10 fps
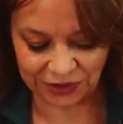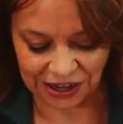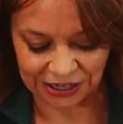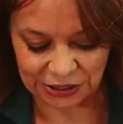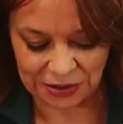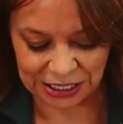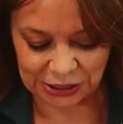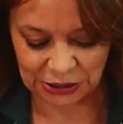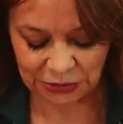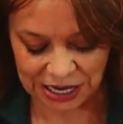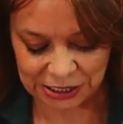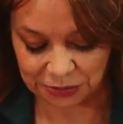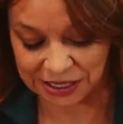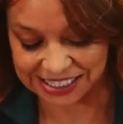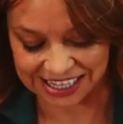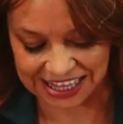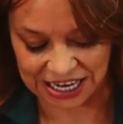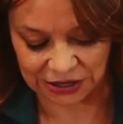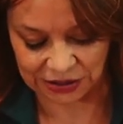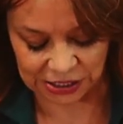New Mexico recipes, and
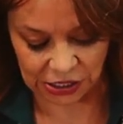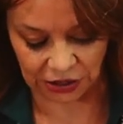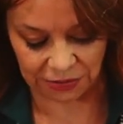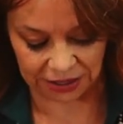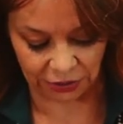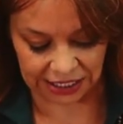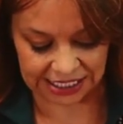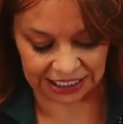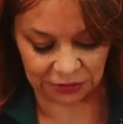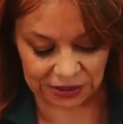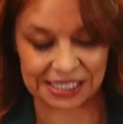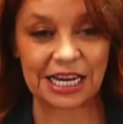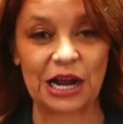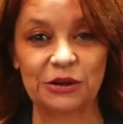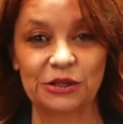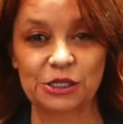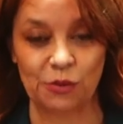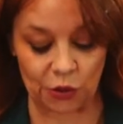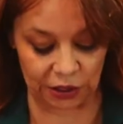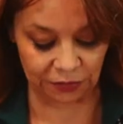thank you, and sorry my brain's a little bit scattered this
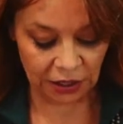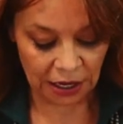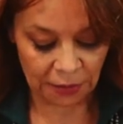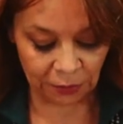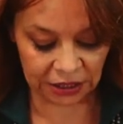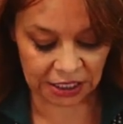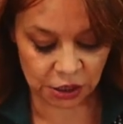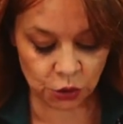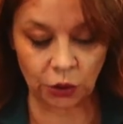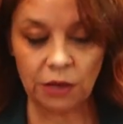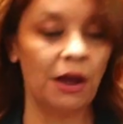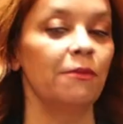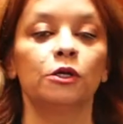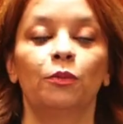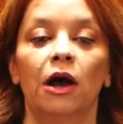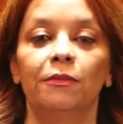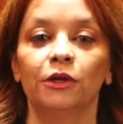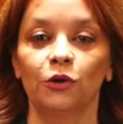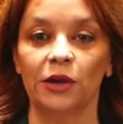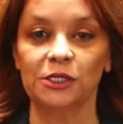morning, but this is one of my most
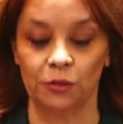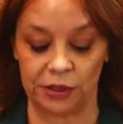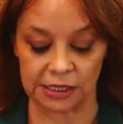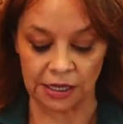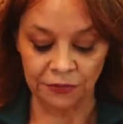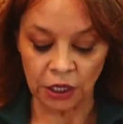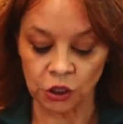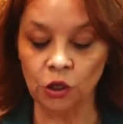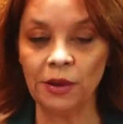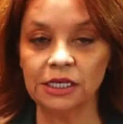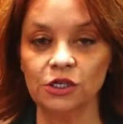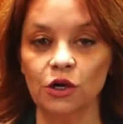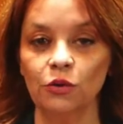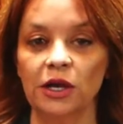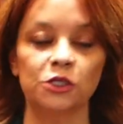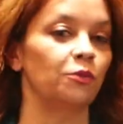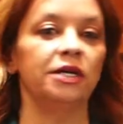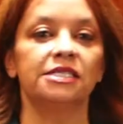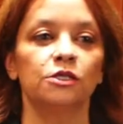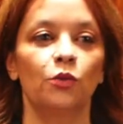popular recipes. New Mexico
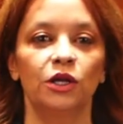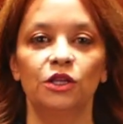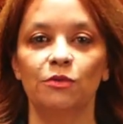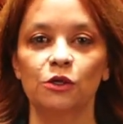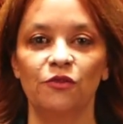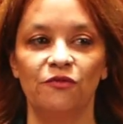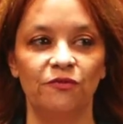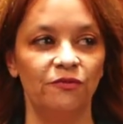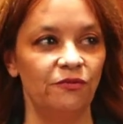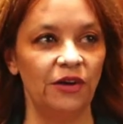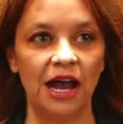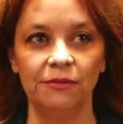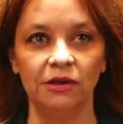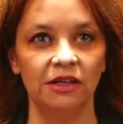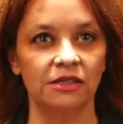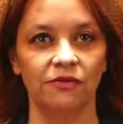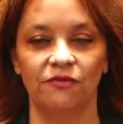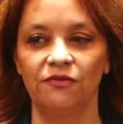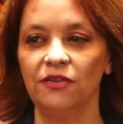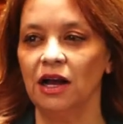Recipes is one of the most fabulous,
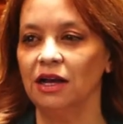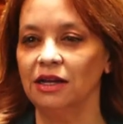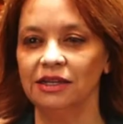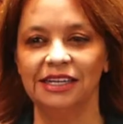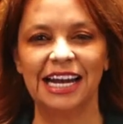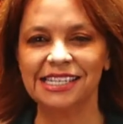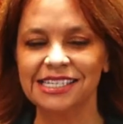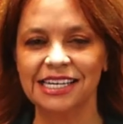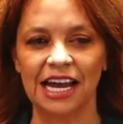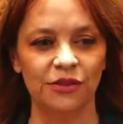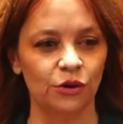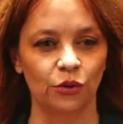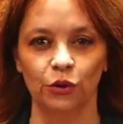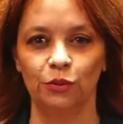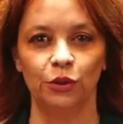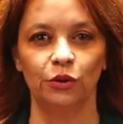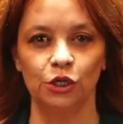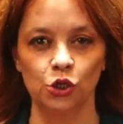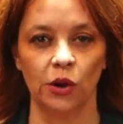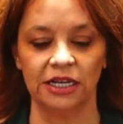fun, get-together group you
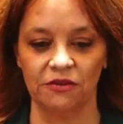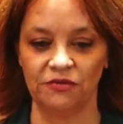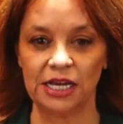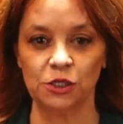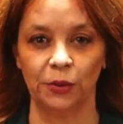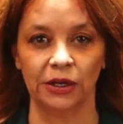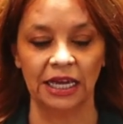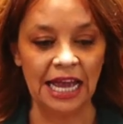can join on Facebook.